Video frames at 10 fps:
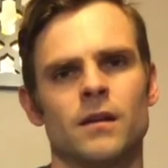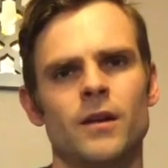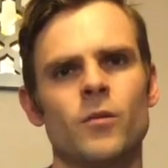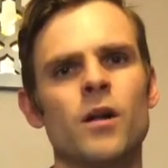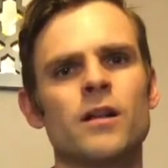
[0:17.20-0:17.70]
Hey,
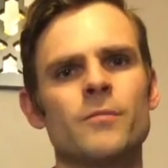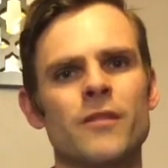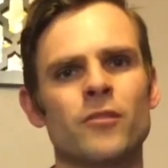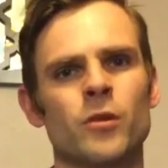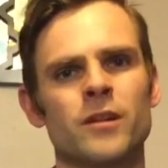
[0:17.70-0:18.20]
welcome
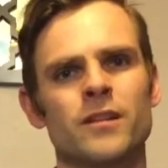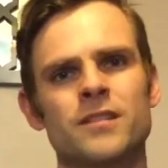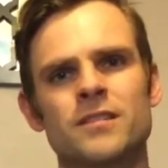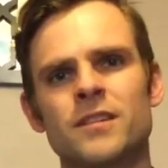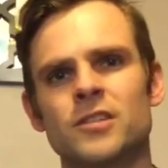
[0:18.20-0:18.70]
everyone to
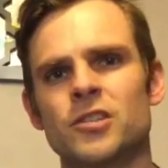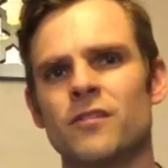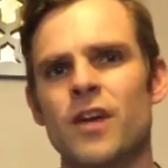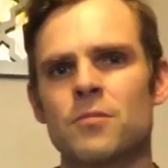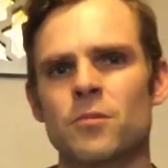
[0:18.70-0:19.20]
this edition of
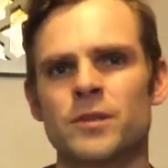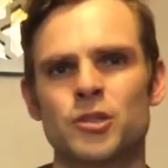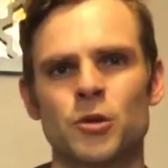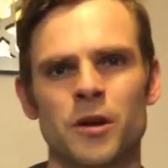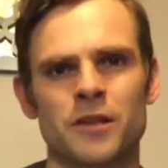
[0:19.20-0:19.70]
Haberman
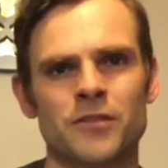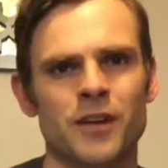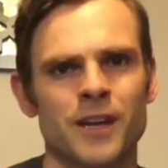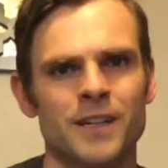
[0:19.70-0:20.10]
Shorts.